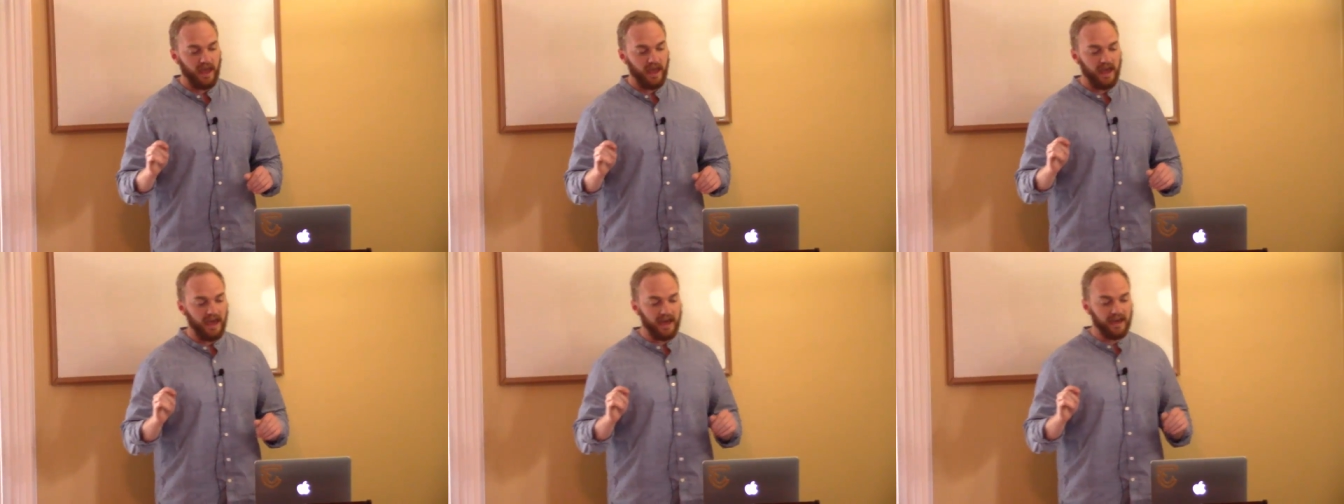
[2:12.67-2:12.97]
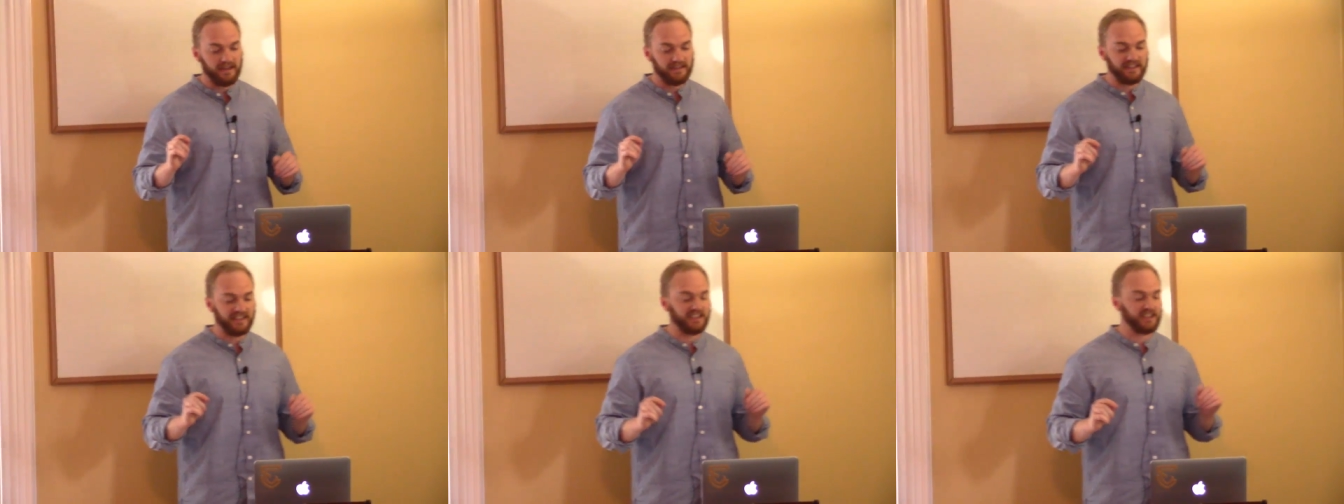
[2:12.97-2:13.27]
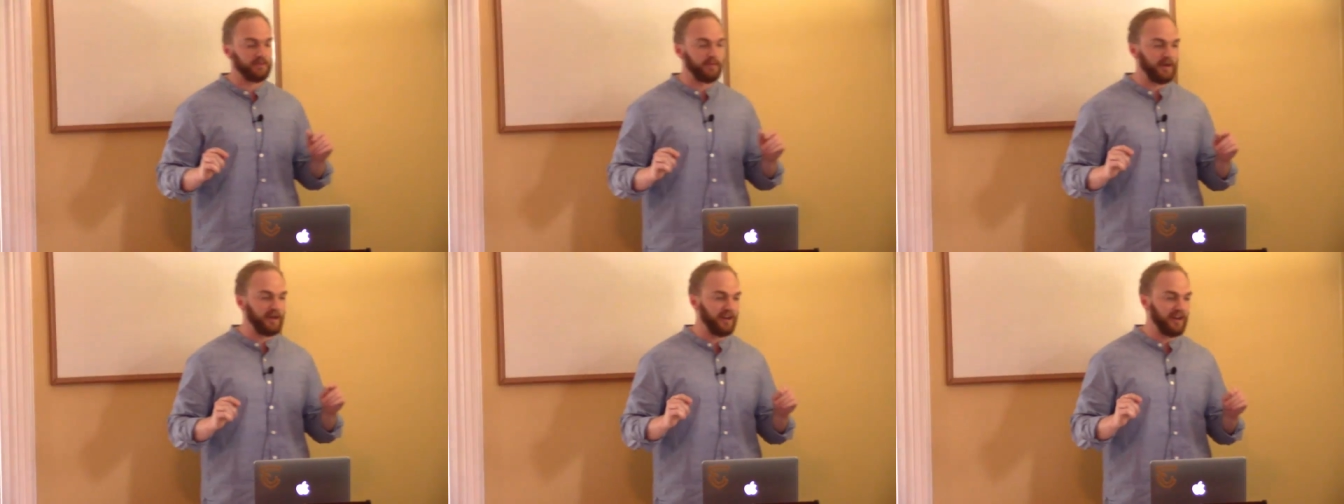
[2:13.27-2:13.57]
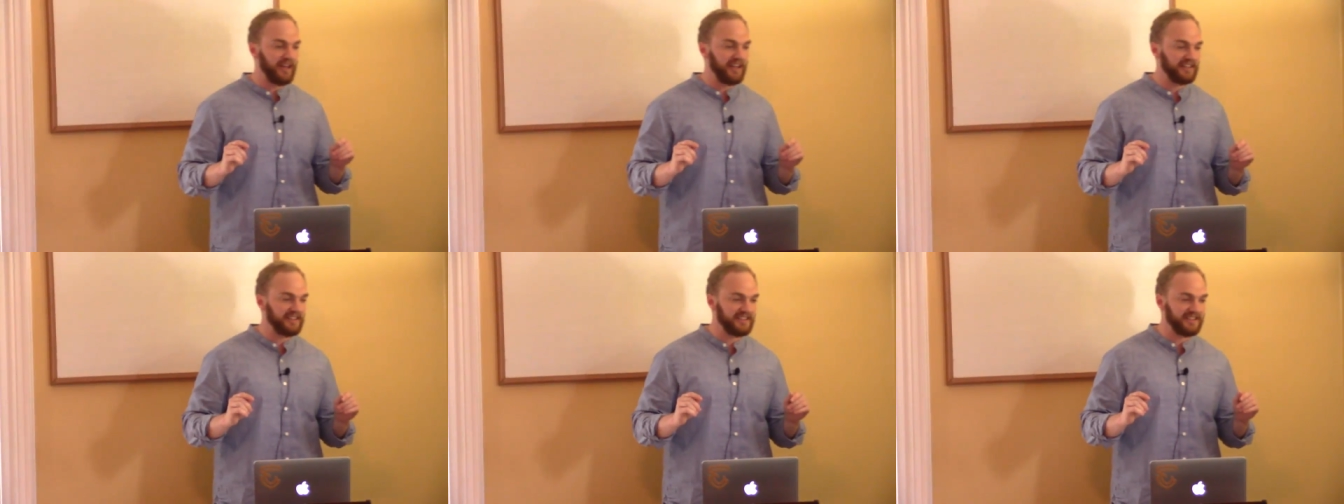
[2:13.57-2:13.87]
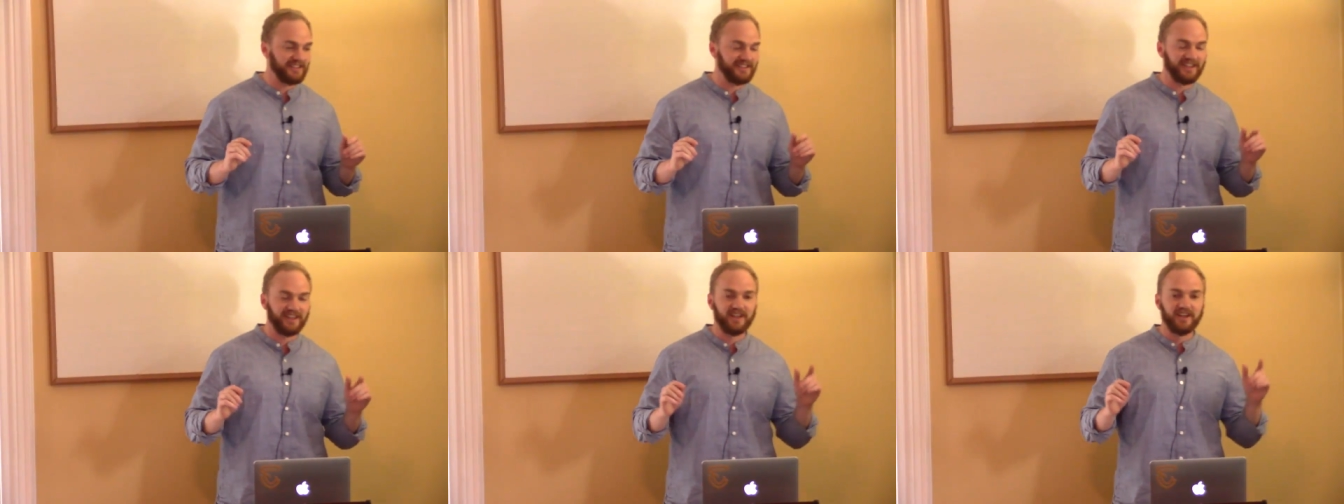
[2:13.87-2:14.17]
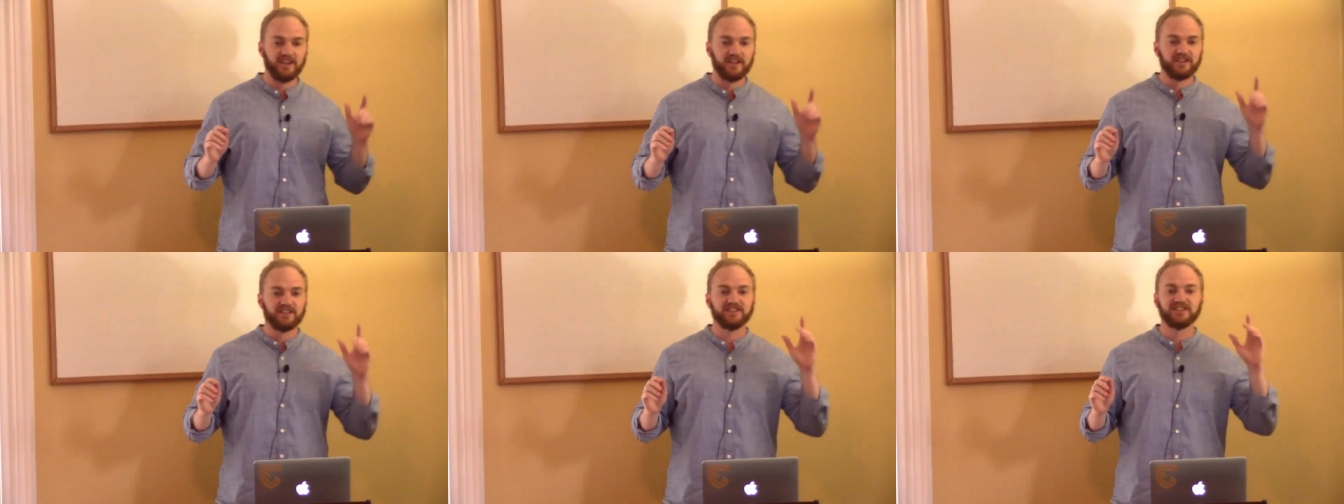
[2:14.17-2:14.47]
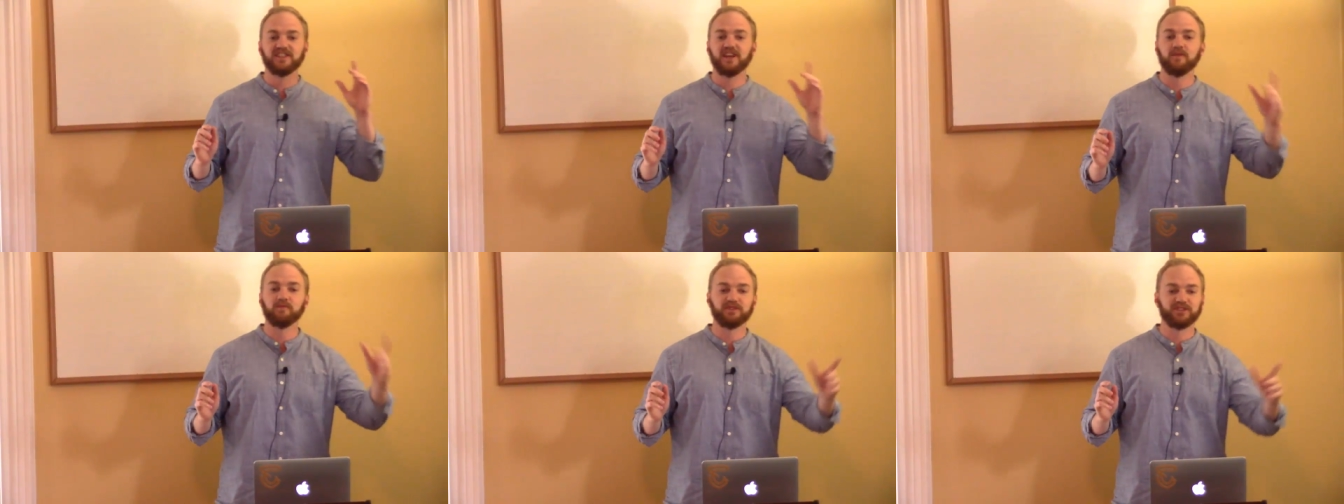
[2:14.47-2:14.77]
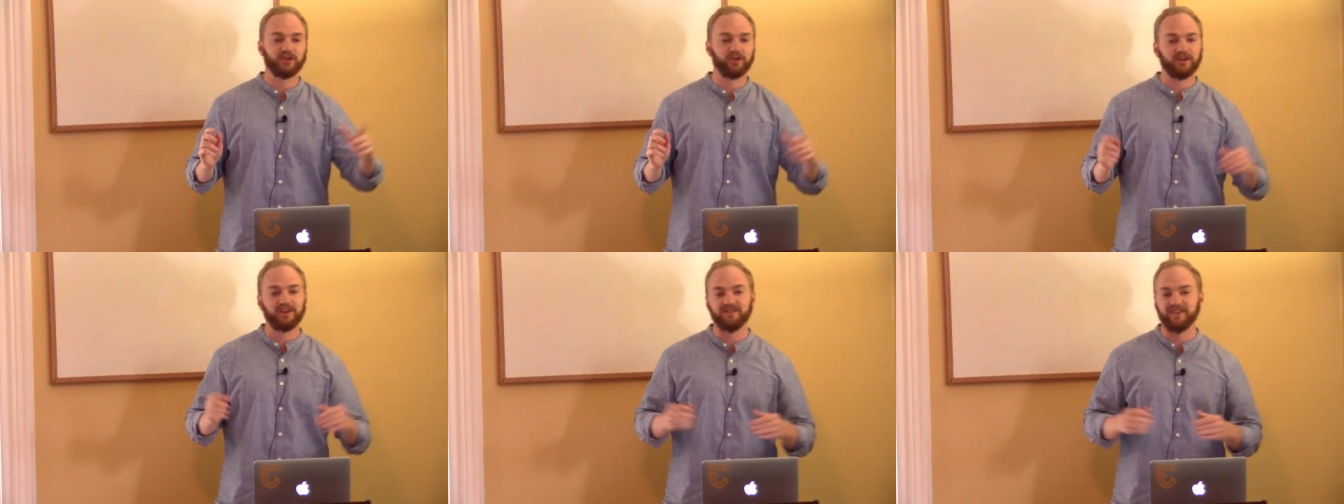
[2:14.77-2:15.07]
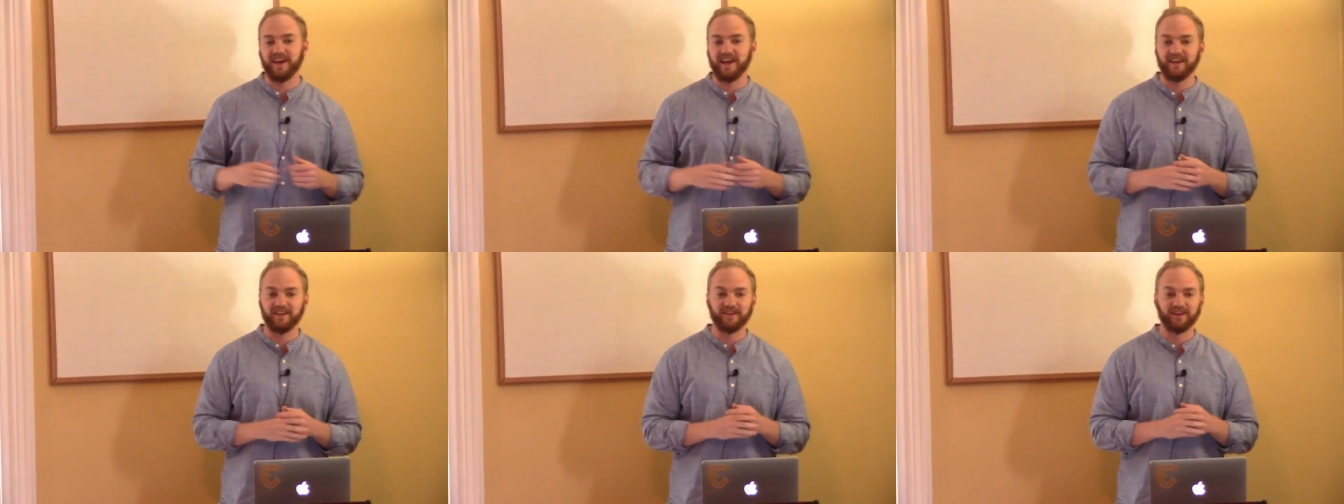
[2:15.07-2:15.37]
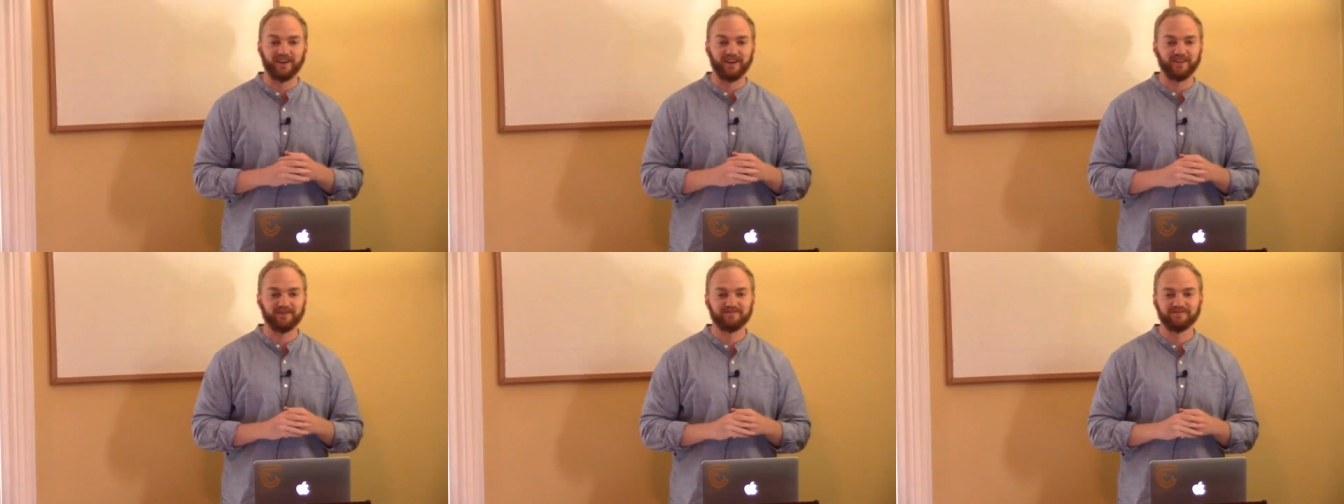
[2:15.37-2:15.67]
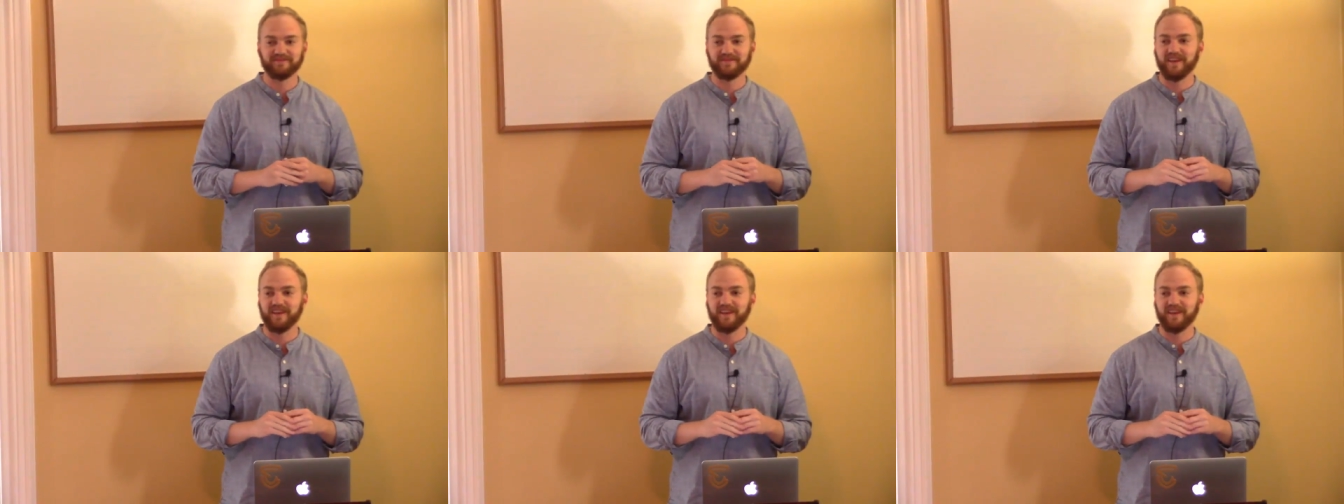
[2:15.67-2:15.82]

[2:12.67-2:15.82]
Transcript: has experienced some sort of anger.